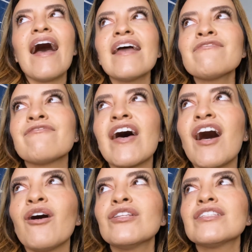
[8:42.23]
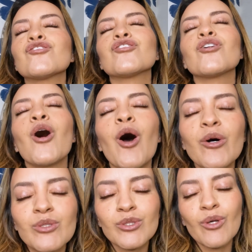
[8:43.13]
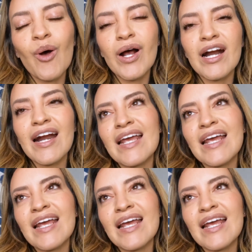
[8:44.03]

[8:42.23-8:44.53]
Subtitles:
I felt so sore.